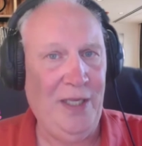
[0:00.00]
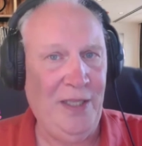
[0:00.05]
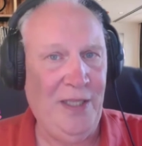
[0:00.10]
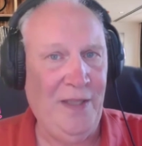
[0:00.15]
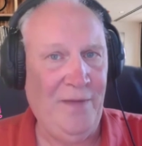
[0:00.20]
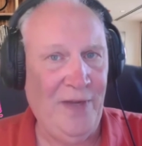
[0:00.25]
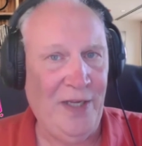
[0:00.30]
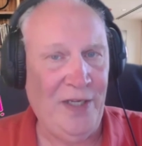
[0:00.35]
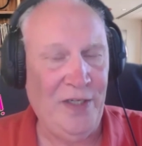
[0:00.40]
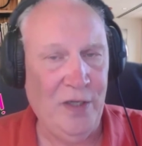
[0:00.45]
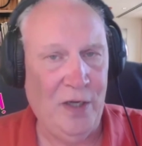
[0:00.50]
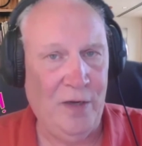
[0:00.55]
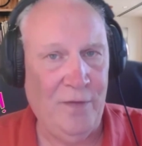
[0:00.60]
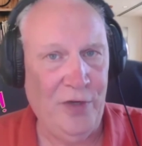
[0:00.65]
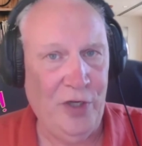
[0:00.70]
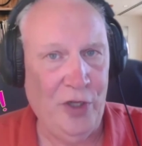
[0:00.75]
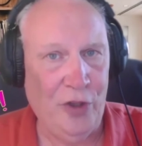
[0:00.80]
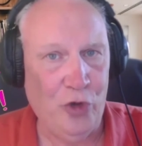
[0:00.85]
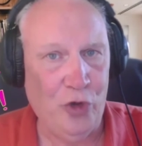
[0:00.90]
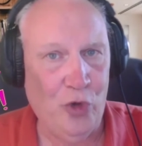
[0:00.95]
in the event of
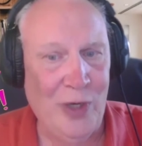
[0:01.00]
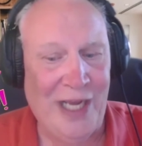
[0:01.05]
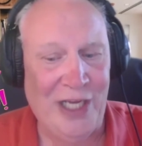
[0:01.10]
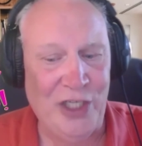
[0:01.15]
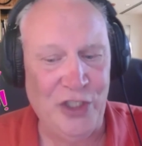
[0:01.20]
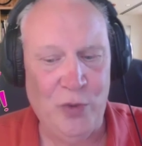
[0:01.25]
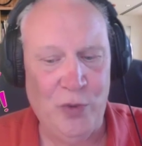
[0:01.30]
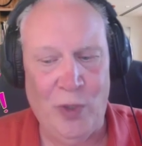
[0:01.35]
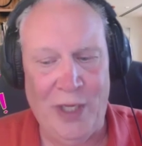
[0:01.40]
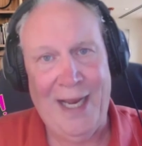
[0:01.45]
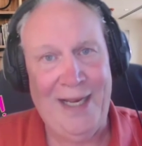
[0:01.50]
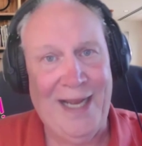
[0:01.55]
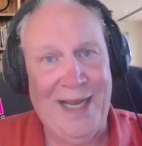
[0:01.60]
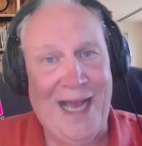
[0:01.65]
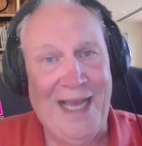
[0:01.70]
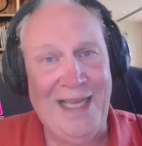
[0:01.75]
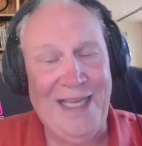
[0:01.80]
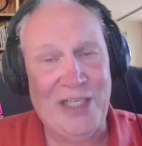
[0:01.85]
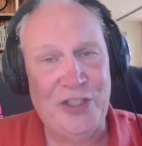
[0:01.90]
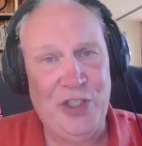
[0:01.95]
another crash. And
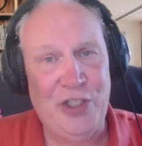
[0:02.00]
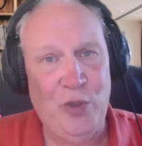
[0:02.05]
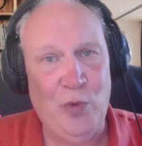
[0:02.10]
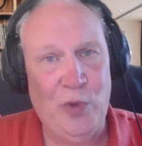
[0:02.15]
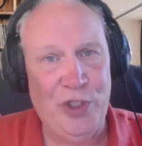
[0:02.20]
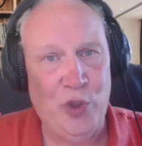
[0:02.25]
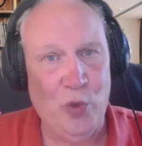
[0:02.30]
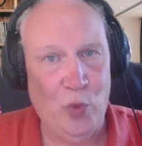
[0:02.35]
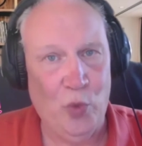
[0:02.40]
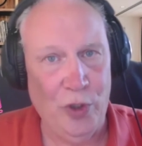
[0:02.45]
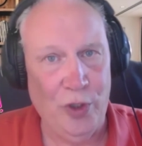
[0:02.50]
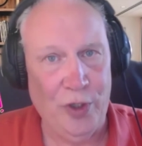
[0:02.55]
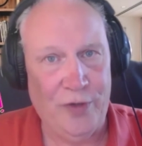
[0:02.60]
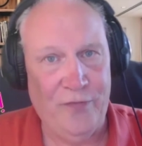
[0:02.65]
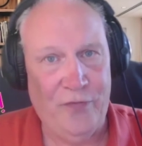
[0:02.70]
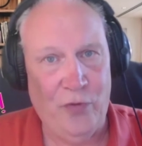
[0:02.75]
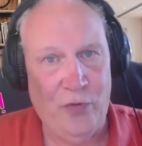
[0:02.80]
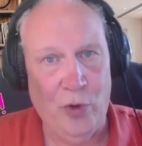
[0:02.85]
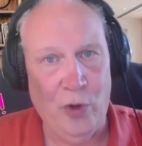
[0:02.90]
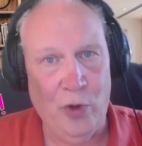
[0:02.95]
I actually went to work
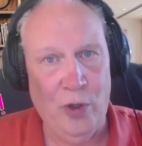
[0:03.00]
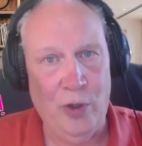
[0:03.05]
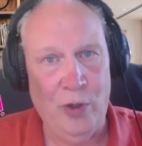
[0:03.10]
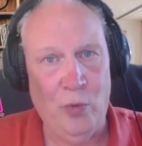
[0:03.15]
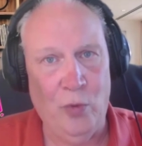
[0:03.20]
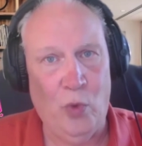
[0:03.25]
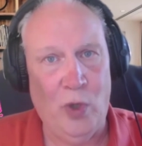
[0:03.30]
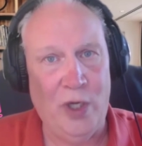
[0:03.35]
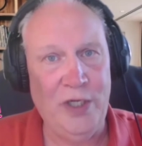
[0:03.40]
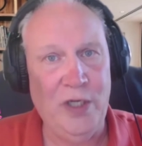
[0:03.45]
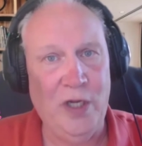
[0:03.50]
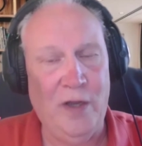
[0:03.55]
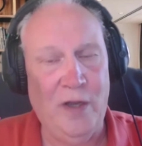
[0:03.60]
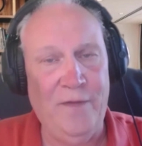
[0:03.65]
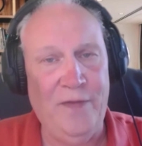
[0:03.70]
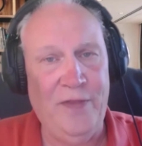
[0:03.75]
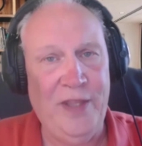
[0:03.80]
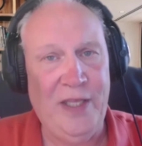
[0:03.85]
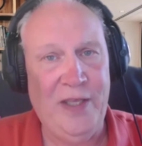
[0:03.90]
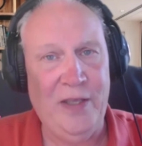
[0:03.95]
for one
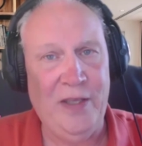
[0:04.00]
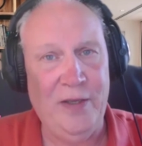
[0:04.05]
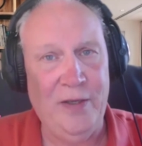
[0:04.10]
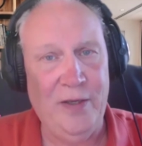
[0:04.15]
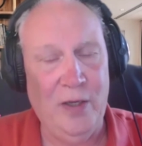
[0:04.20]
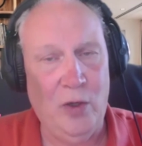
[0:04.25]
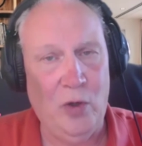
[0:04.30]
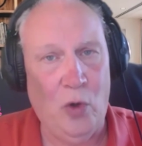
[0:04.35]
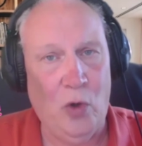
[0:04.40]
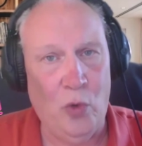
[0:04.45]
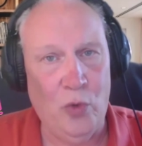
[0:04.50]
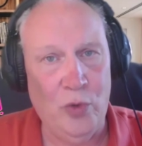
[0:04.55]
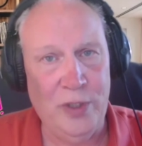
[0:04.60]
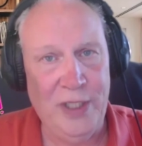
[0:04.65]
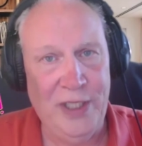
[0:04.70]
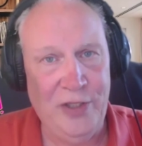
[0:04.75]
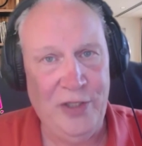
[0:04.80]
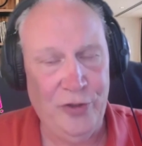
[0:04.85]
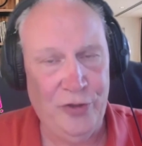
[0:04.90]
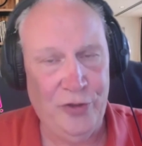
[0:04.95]
of the
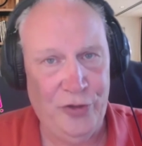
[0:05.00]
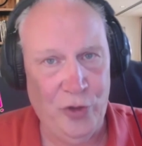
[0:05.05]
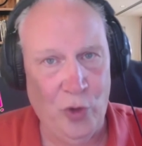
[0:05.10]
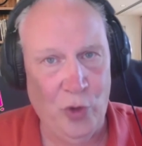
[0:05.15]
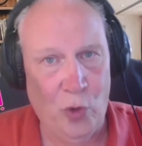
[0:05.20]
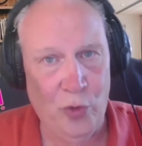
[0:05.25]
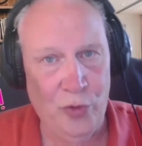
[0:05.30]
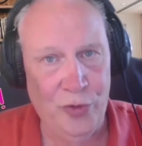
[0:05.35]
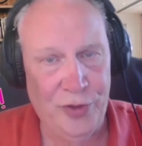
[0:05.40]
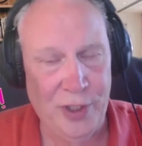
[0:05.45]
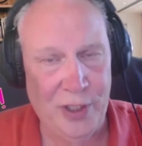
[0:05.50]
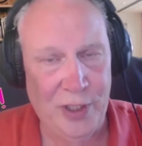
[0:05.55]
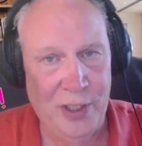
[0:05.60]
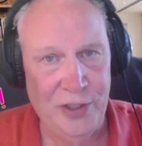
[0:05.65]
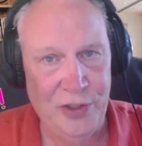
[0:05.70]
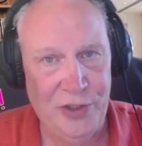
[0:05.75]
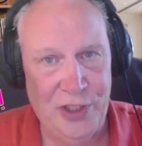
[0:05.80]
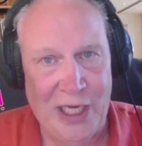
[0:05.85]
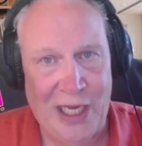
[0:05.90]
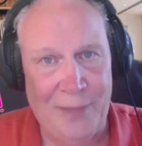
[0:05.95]
only
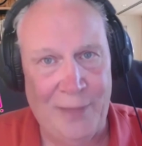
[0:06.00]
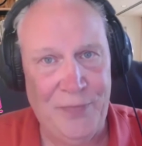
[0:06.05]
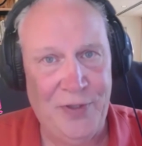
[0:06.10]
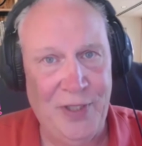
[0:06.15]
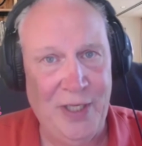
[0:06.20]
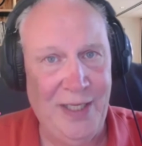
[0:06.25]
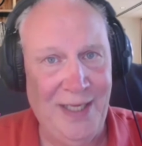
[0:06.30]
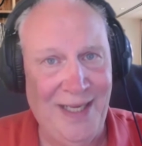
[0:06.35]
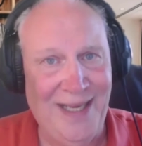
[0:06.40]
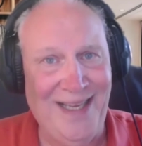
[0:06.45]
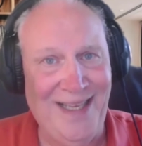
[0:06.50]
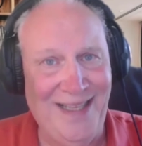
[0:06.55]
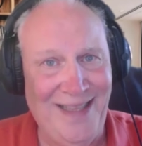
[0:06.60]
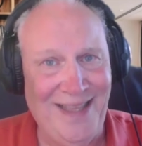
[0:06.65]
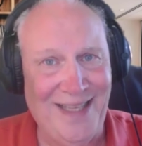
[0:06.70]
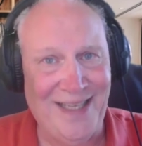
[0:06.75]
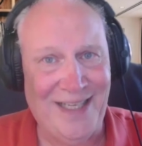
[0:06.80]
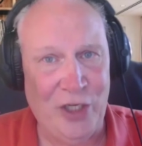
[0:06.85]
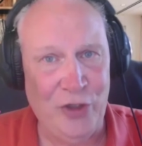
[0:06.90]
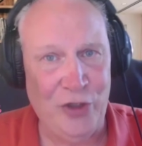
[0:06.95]
SOES shops
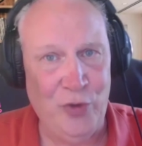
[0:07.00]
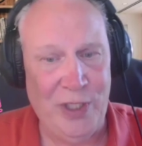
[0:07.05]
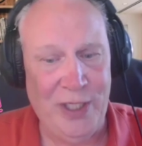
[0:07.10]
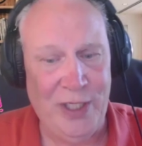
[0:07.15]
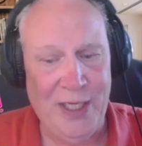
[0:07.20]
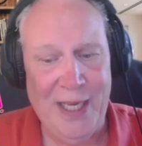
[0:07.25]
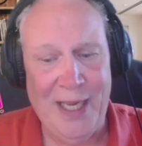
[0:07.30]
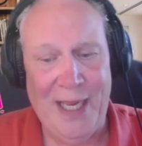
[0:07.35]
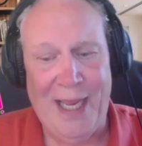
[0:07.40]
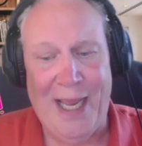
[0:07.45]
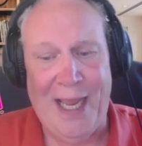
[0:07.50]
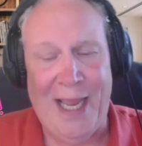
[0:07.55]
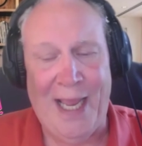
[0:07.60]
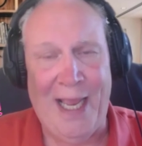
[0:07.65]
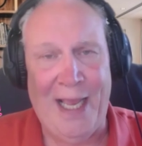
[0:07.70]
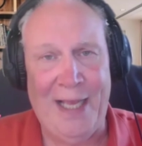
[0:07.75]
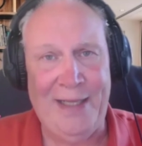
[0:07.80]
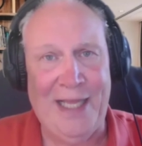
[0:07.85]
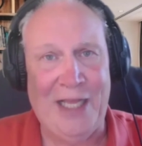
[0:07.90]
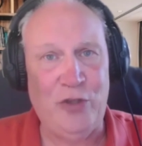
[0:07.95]
in the country.
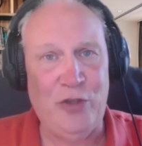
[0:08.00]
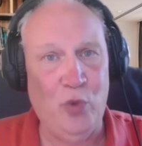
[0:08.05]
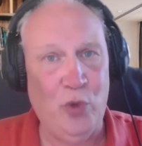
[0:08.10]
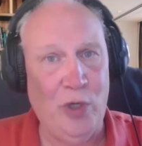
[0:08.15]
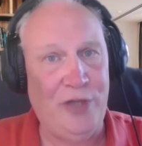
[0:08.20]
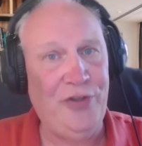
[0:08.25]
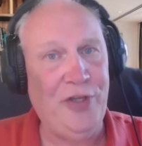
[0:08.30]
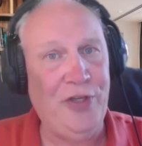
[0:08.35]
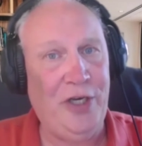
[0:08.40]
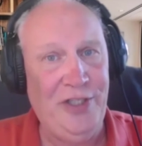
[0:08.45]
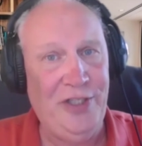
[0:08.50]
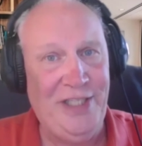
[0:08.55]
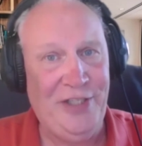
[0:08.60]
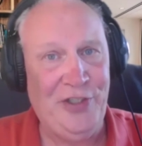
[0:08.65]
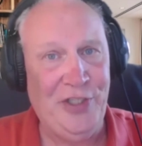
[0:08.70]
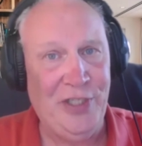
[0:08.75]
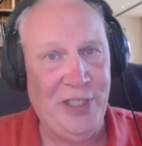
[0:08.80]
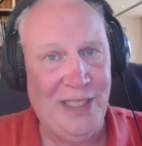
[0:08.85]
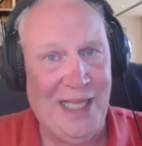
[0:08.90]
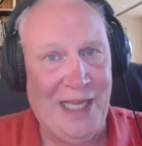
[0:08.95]
And that's where I started
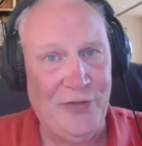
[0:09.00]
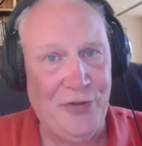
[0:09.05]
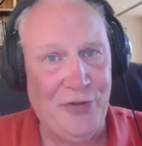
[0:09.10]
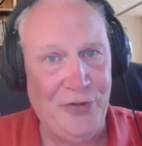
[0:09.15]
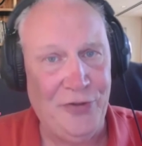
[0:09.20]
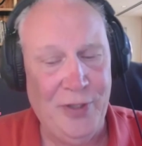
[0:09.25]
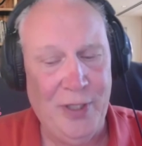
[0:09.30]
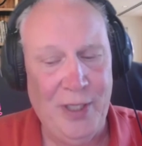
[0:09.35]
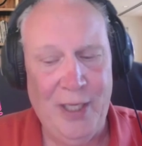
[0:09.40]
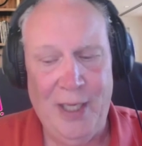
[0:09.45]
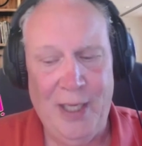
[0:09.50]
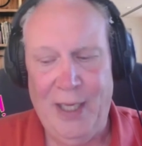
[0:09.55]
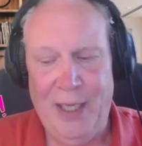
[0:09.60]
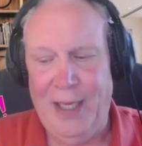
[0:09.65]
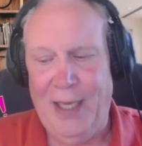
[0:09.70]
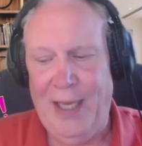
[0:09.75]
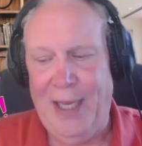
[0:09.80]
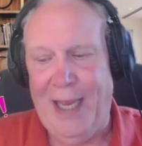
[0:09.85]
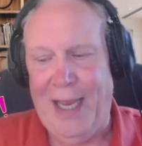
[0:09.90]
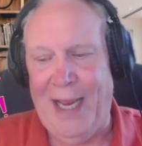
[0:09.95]
teaching classes.
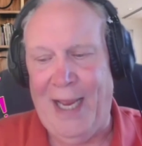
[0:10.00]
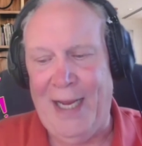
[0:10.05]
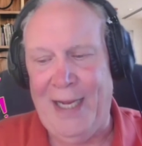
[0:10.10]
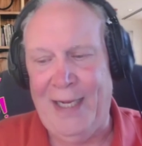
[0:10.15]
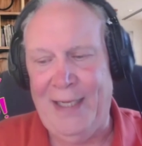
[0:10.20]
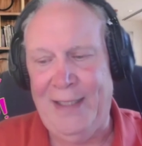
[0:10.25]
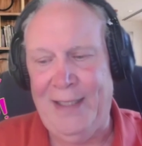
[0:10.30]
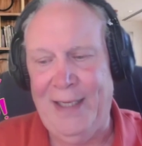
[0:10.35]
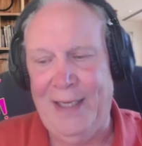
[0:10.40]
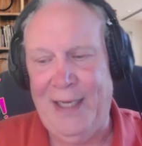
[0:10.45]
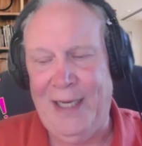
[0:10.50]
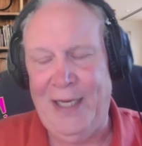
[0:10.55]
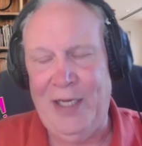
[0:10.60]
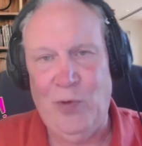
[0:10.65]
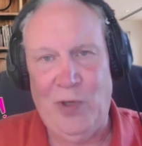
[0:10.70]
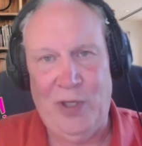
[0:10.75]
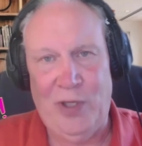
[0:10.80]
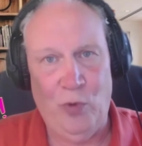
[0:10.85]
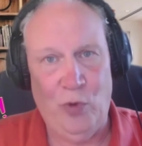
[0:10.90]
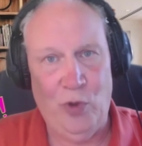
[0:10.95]
And
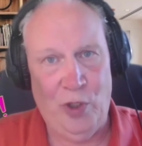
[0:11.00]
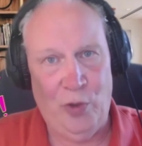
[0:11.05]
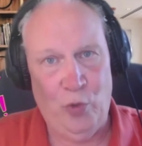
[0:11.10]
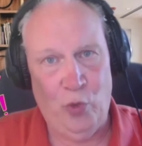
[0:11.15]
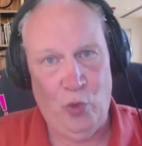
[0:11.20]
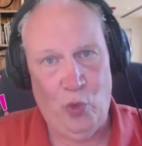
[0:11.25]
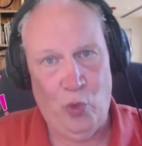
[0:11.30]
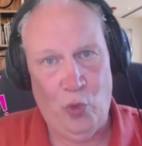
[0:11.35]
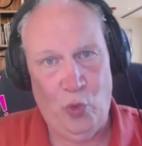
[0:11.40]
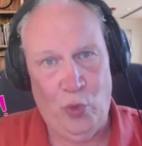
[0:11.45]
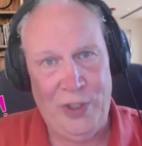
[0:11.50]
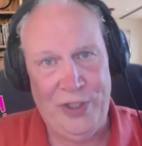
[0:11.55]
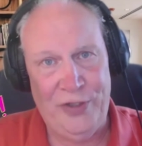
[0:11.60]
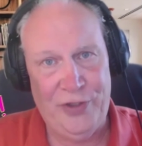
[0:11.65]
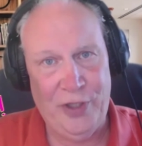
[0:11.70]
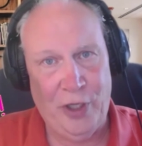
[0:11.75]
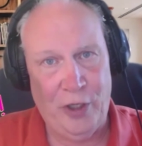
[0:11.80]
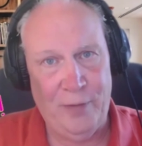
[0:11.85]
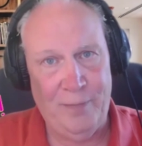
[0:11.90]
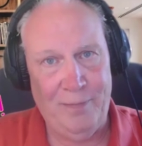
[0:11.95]
anyway, we
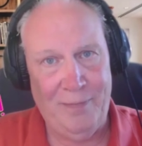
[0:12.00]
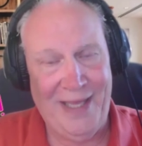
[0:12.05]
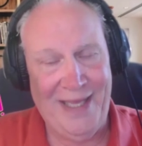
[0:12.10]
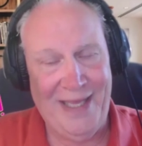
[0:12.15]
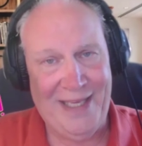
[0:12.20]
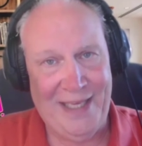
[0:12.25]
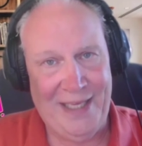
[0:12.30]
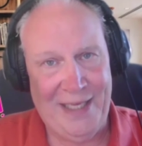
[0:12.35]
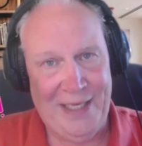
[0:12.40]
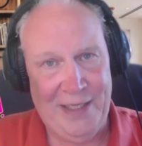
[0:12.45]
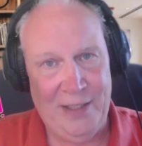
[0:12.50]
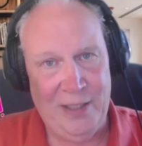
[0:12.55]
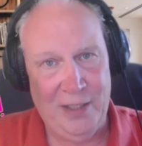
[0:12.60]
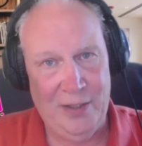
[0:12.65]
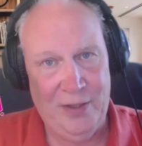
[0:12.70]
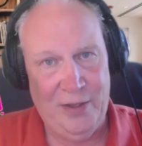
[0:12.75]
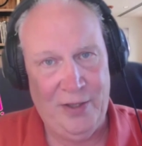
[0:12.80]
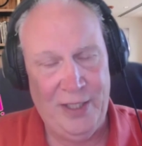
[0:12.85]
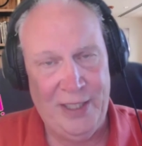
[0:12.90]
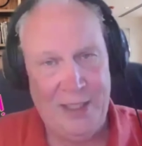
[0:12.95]
started making
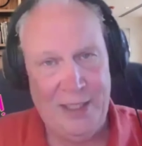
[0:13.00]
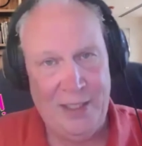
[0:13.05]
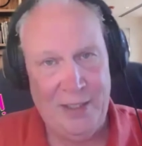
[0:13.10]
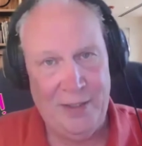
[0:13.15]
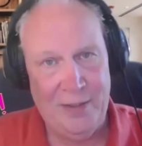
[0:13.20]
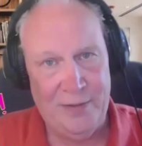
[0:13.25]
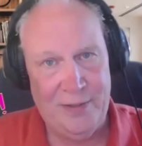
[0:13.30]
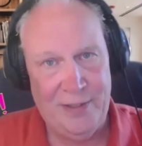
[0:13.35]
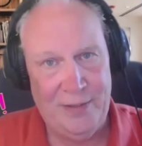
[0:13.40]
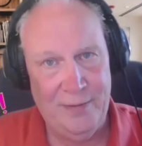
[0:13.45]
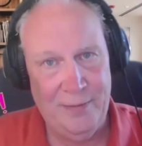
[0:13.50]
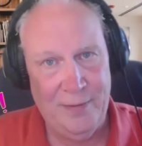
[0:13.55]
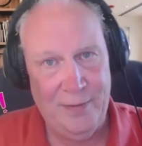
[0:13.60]
the